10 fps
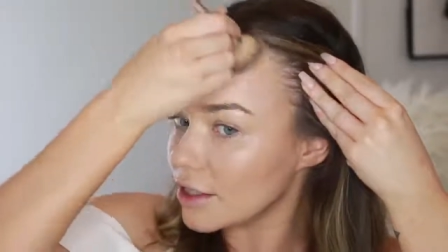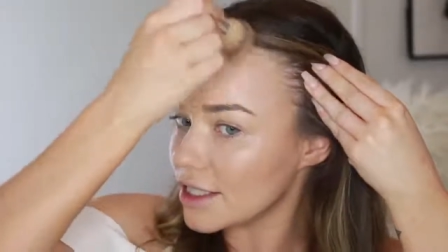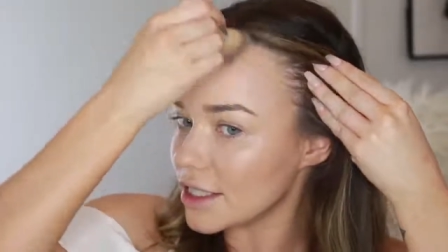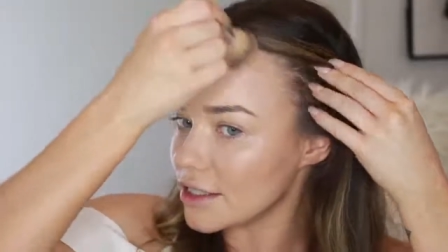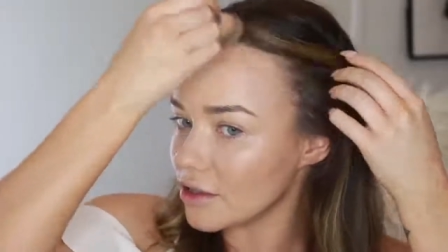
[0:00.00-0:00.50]

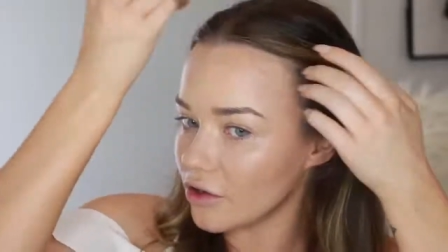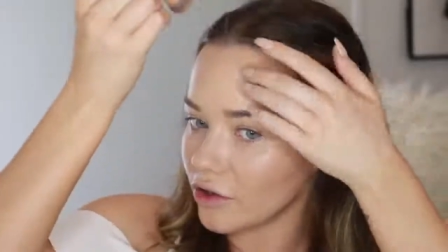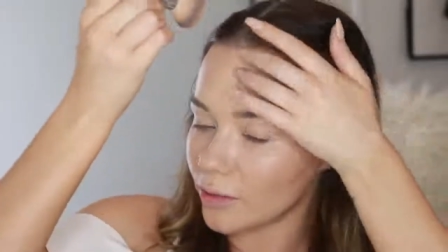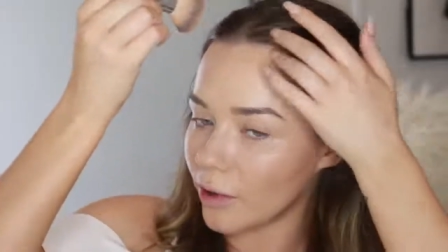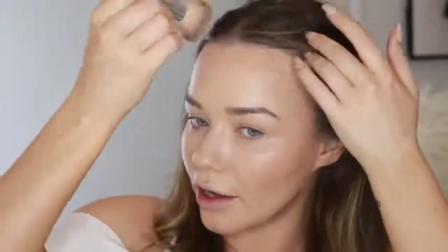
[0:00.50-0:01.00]
This is
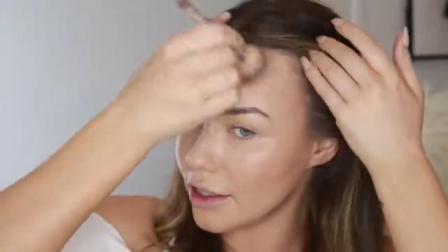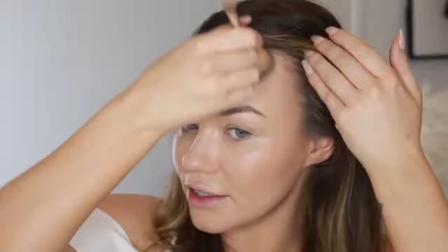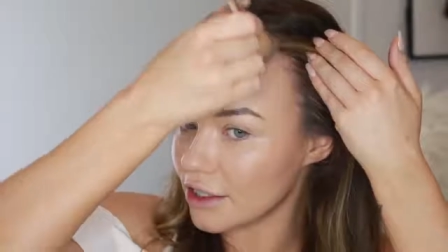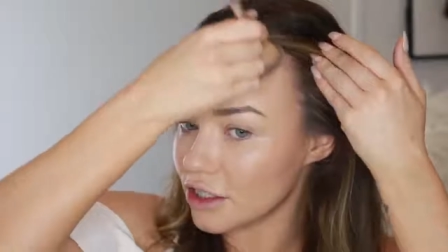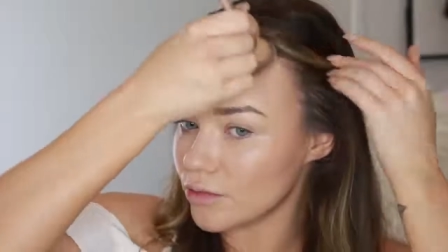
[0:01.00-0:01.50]
another
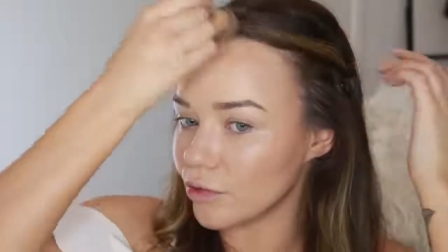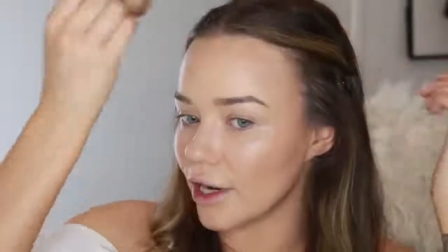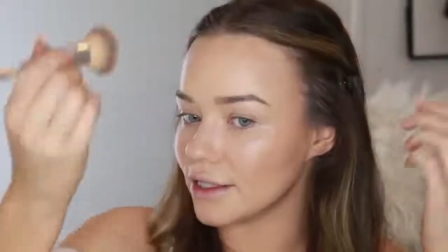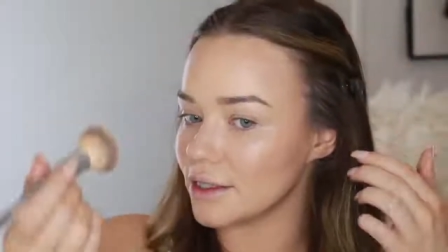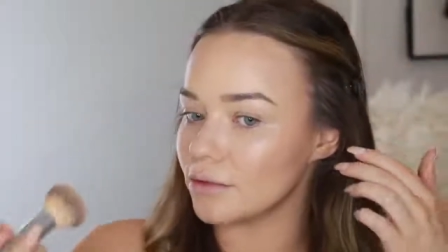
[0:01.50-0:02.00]
product that just
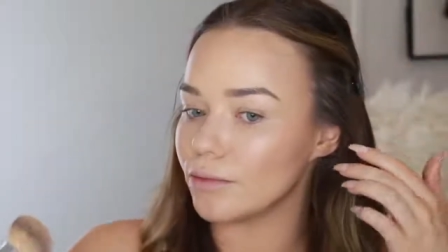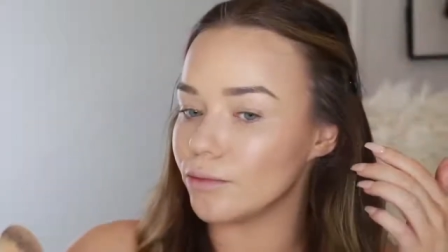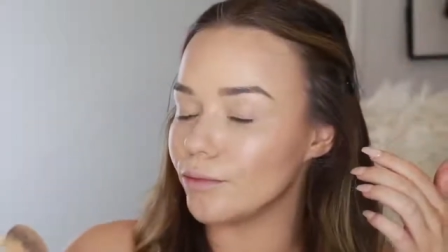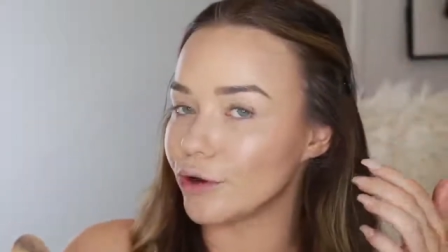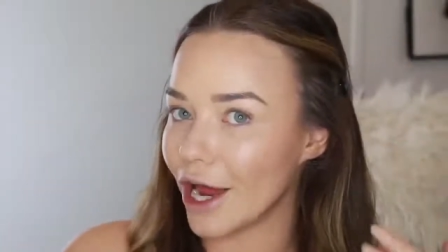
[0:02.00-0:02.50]
blend,
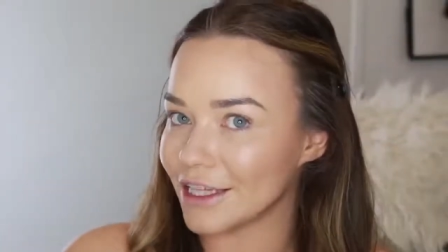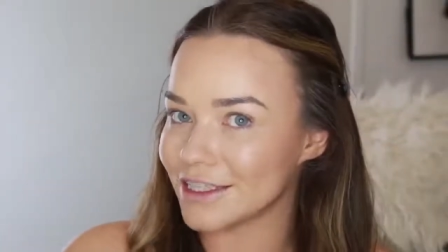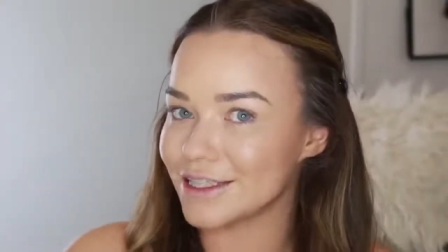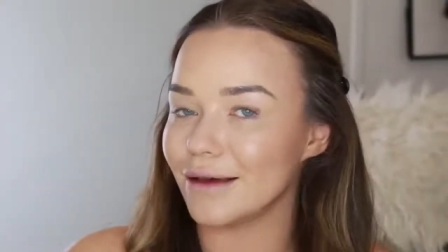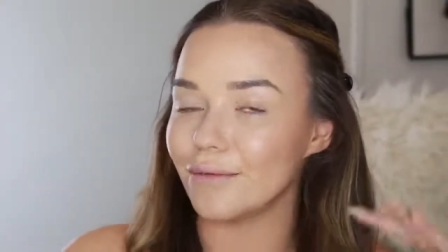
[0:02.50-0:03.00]

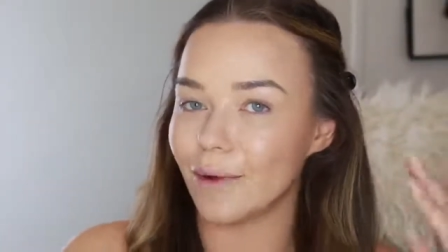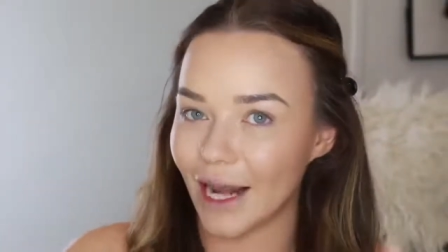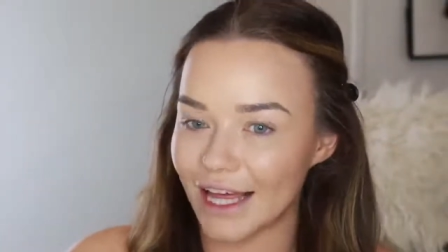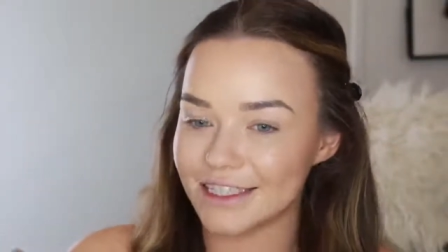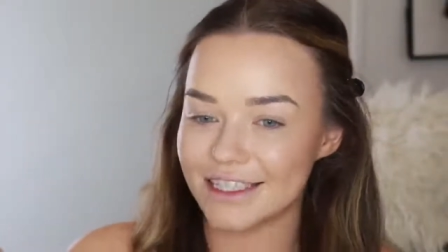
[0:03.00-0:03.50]
blends,
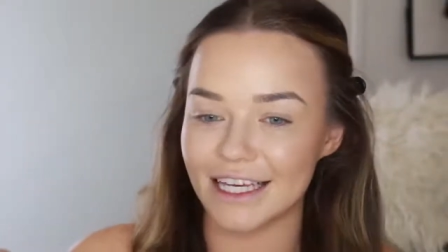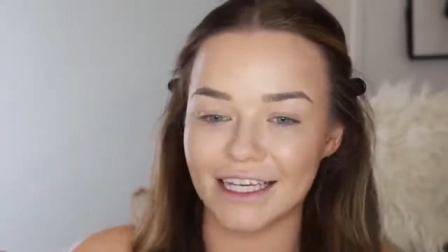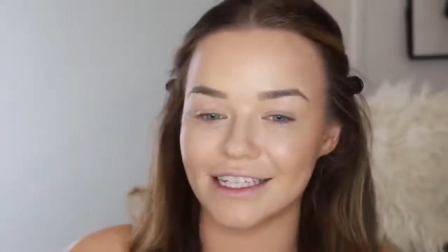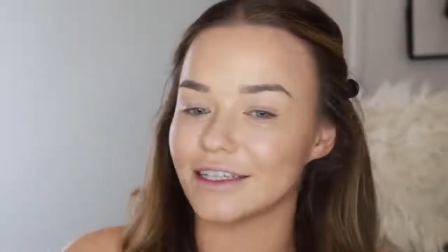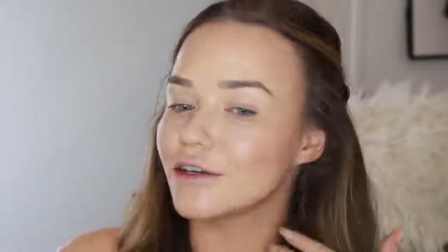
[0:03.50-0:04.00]
blends
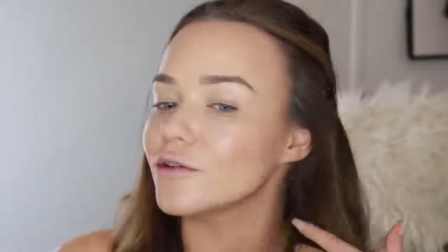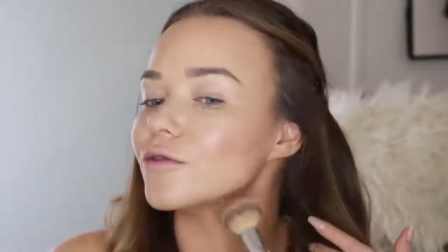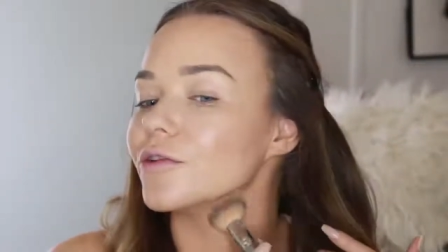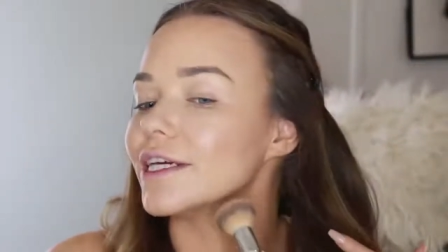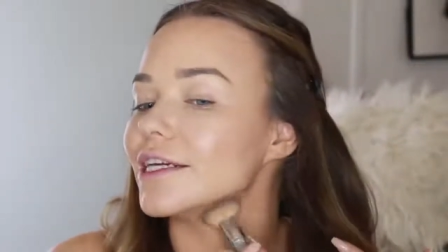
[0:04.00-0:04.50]
in
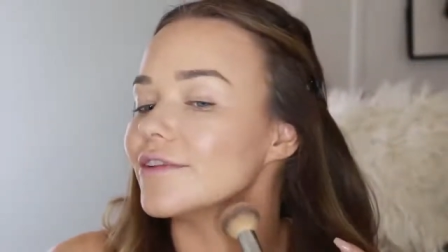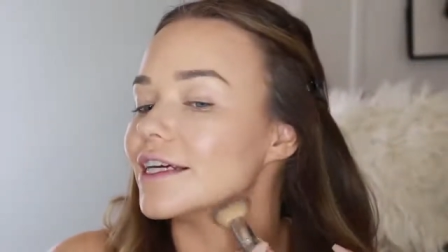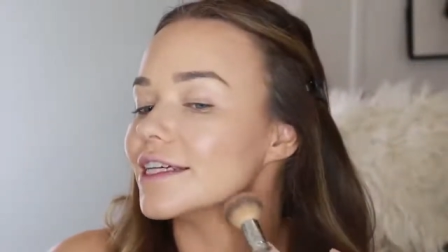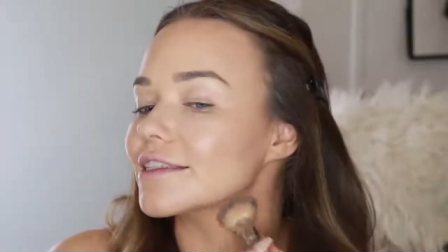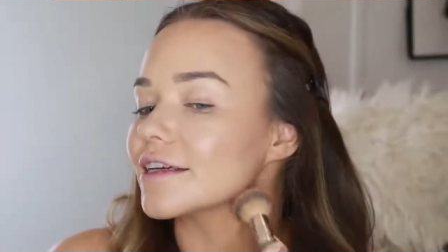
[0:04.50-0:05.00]
really,
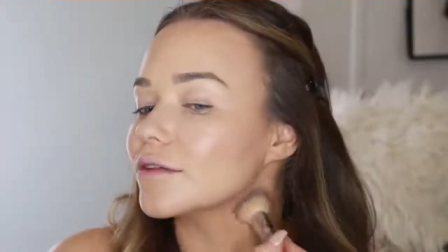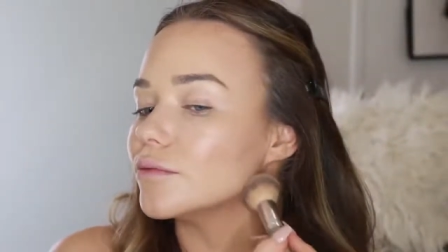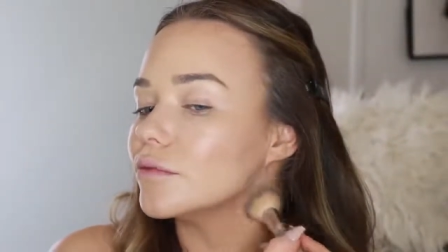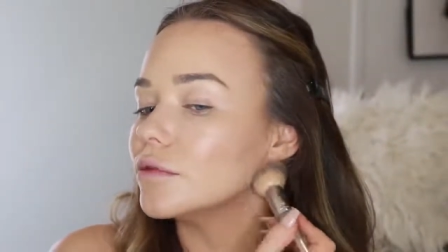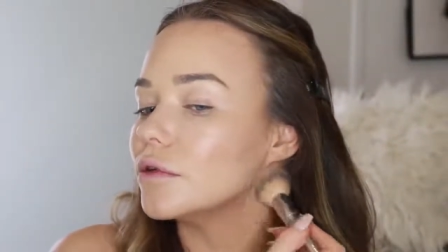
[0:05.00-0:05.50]
really easily.